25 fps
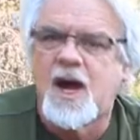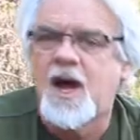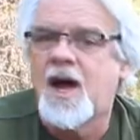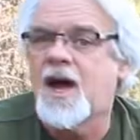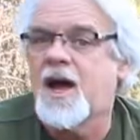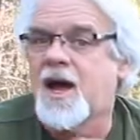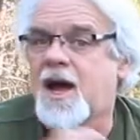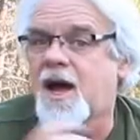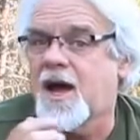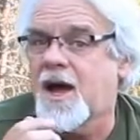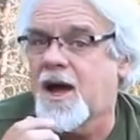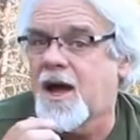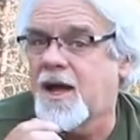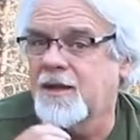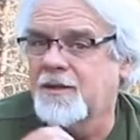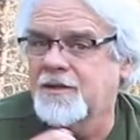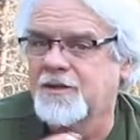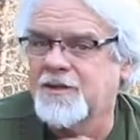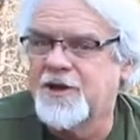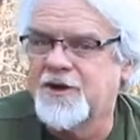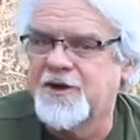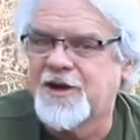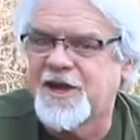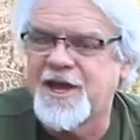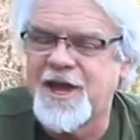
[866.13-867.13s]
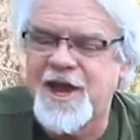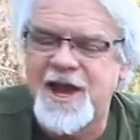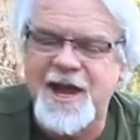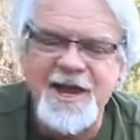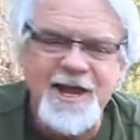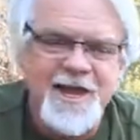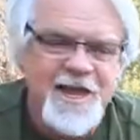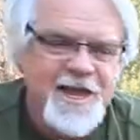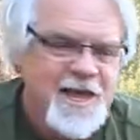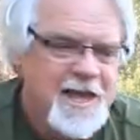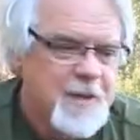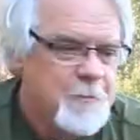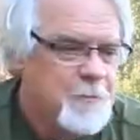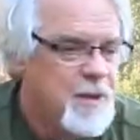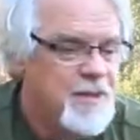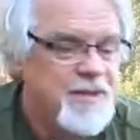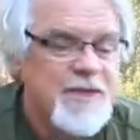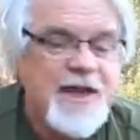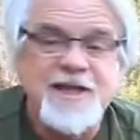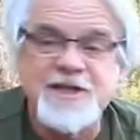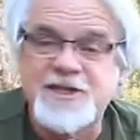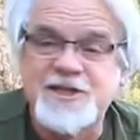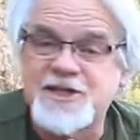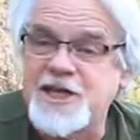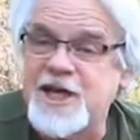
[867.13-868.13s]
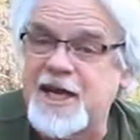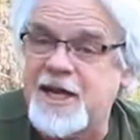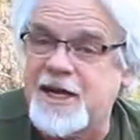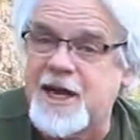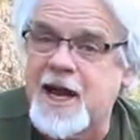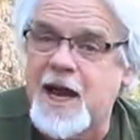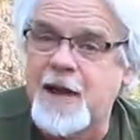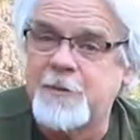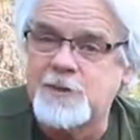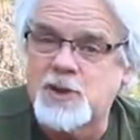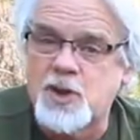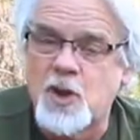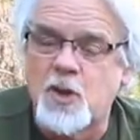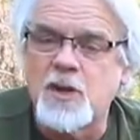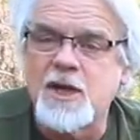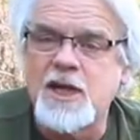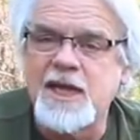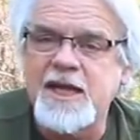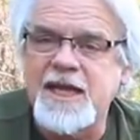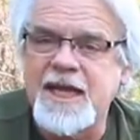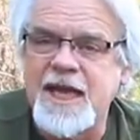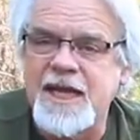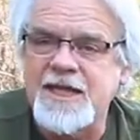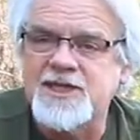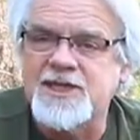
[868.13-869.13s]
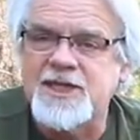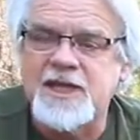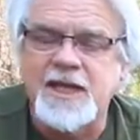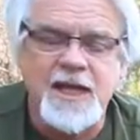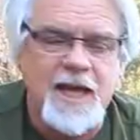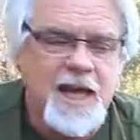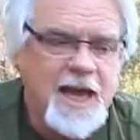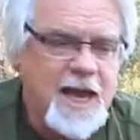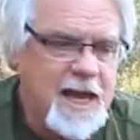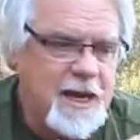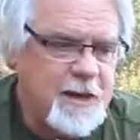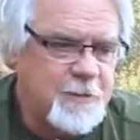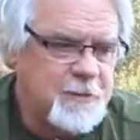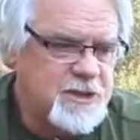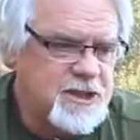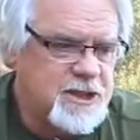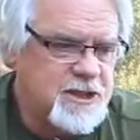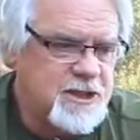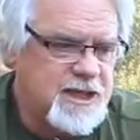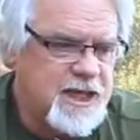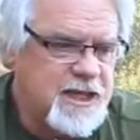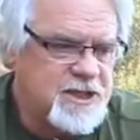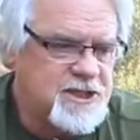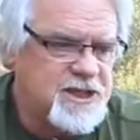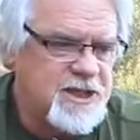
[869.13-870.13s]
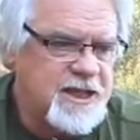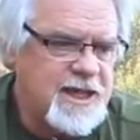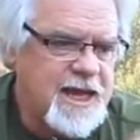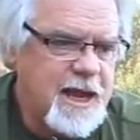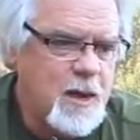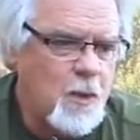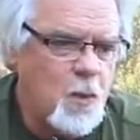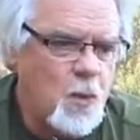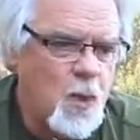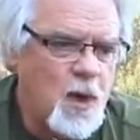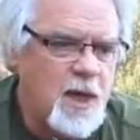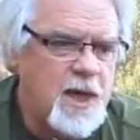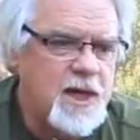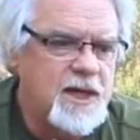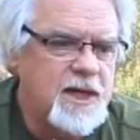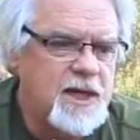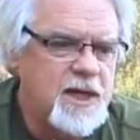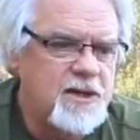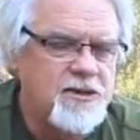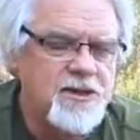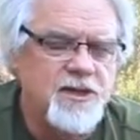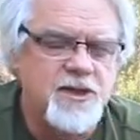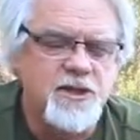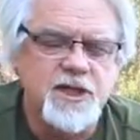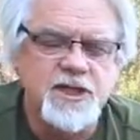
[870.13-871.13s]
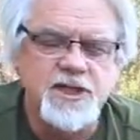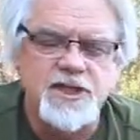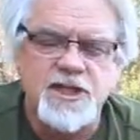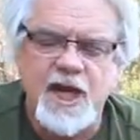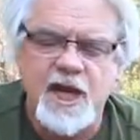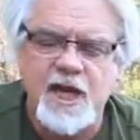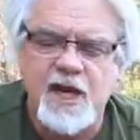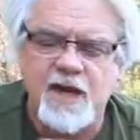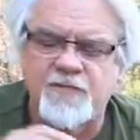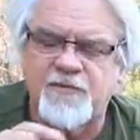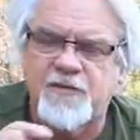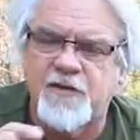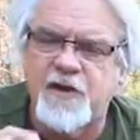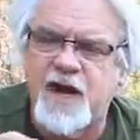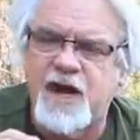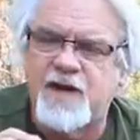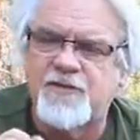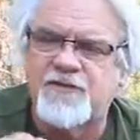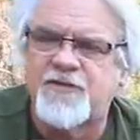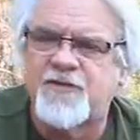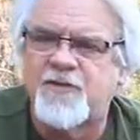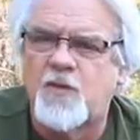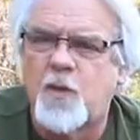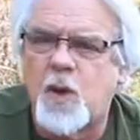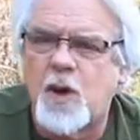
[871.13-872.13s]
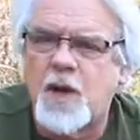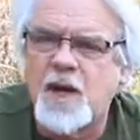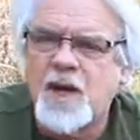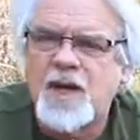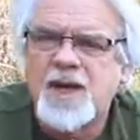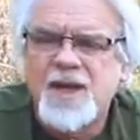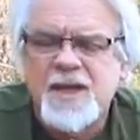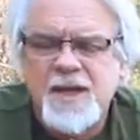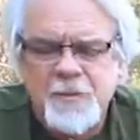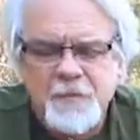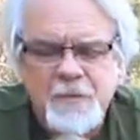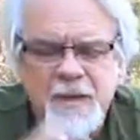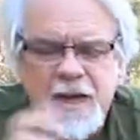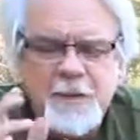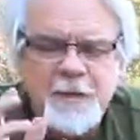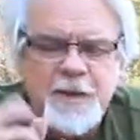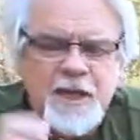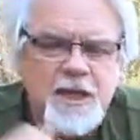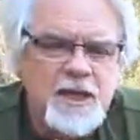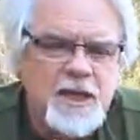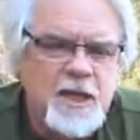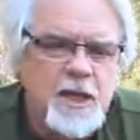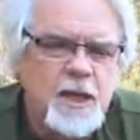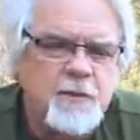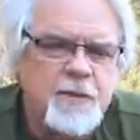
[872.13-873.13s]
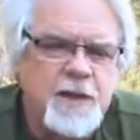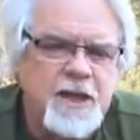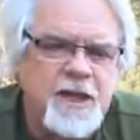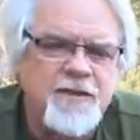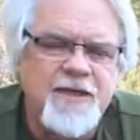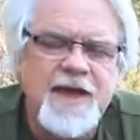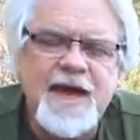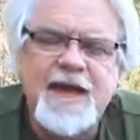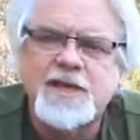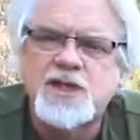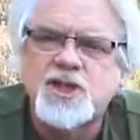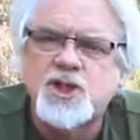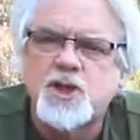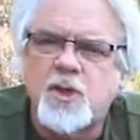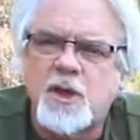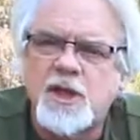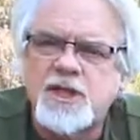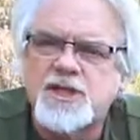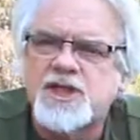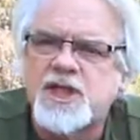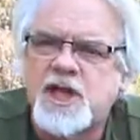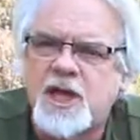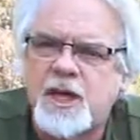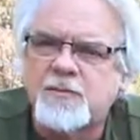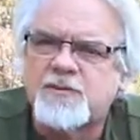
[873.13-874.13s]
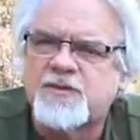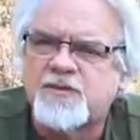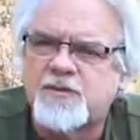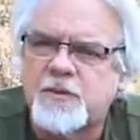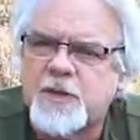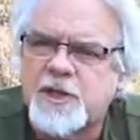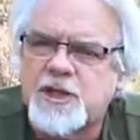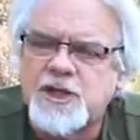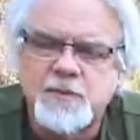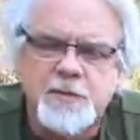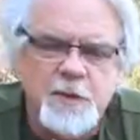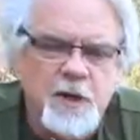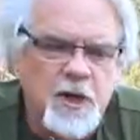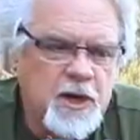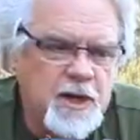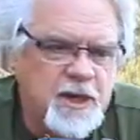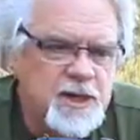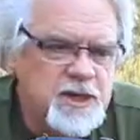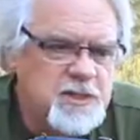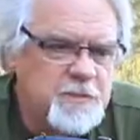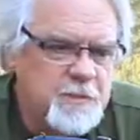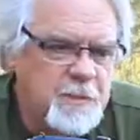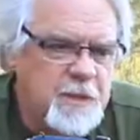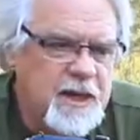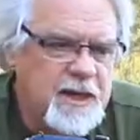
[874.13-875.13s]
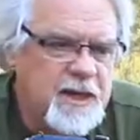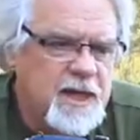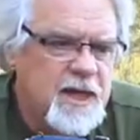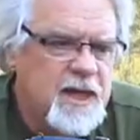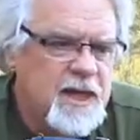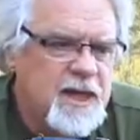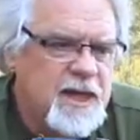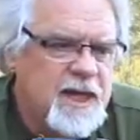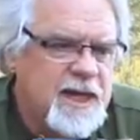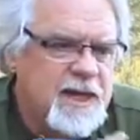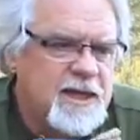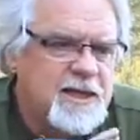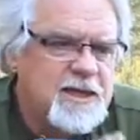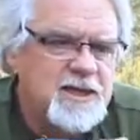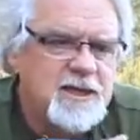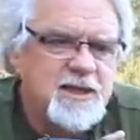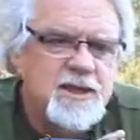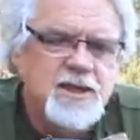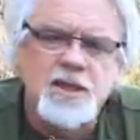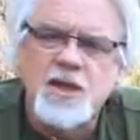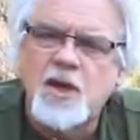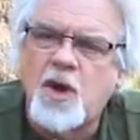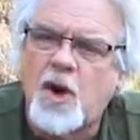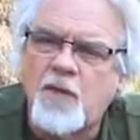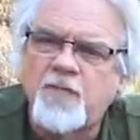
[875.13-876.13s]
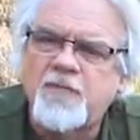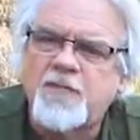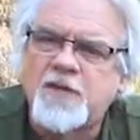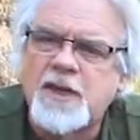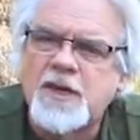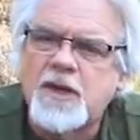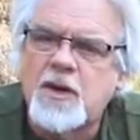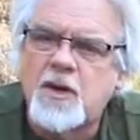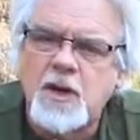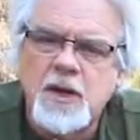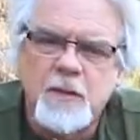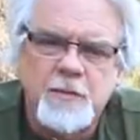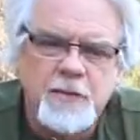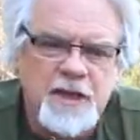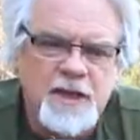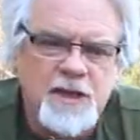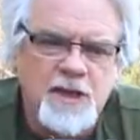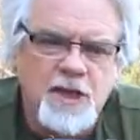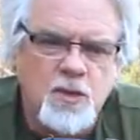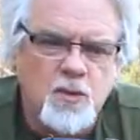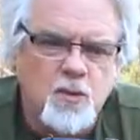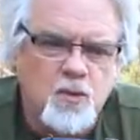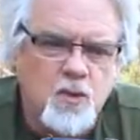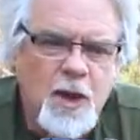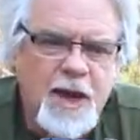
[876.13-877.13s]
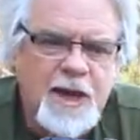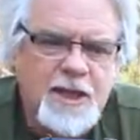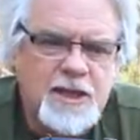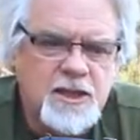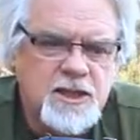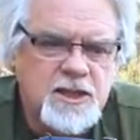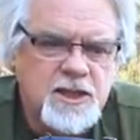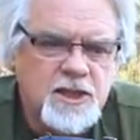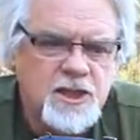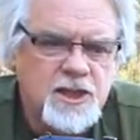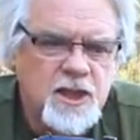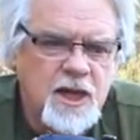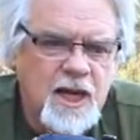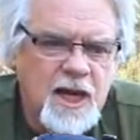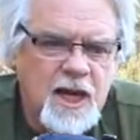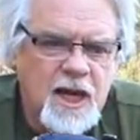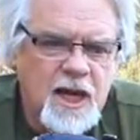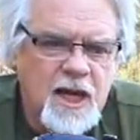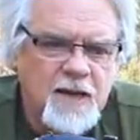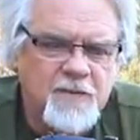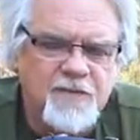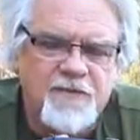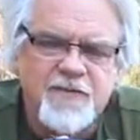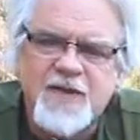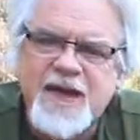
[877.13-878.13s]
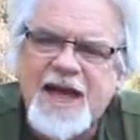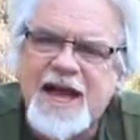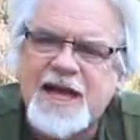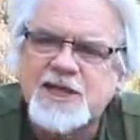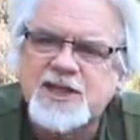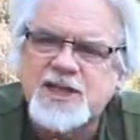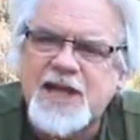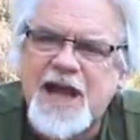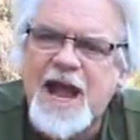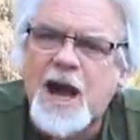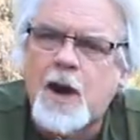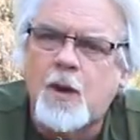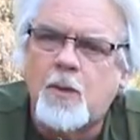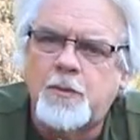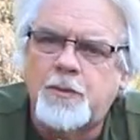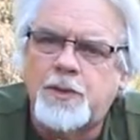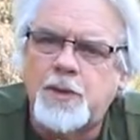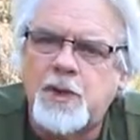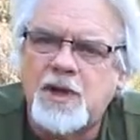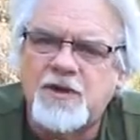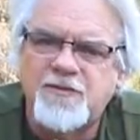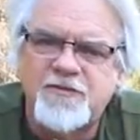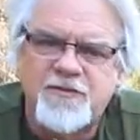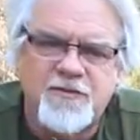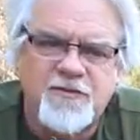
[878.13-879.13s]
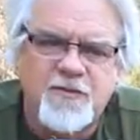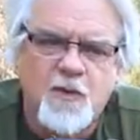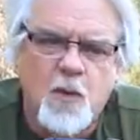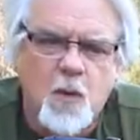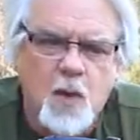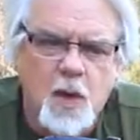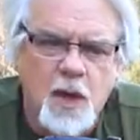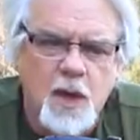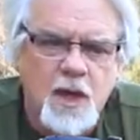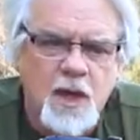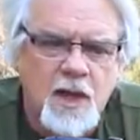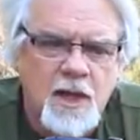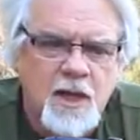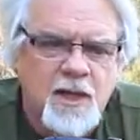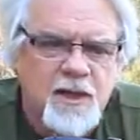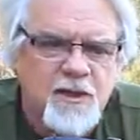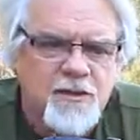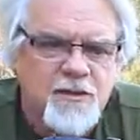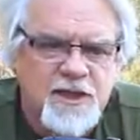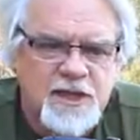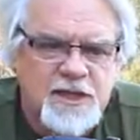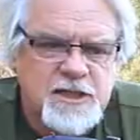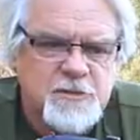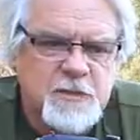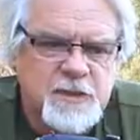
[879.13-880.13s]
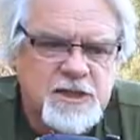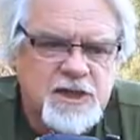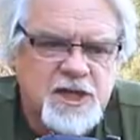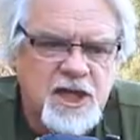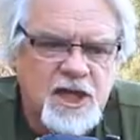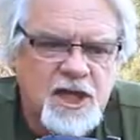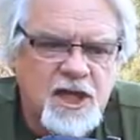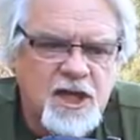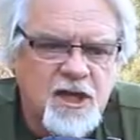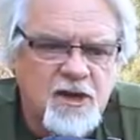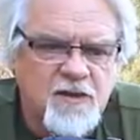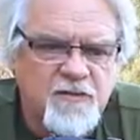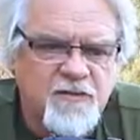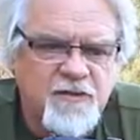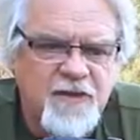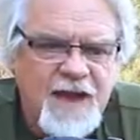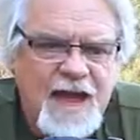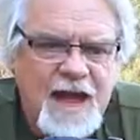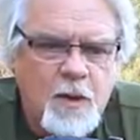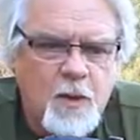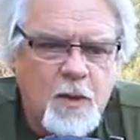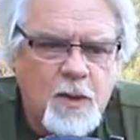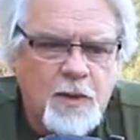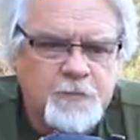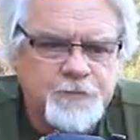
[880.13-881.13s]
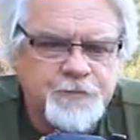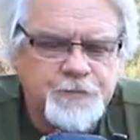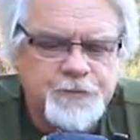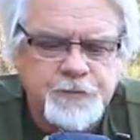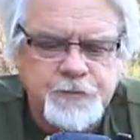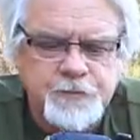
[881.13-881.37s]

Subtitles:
Okay, but that's it. I'm totally guessing, and I'm guessing at 1/32 for f4. Maybe a little bit of that choice comes from experience, but it's hopefully going to be the right flash output for this particular flower.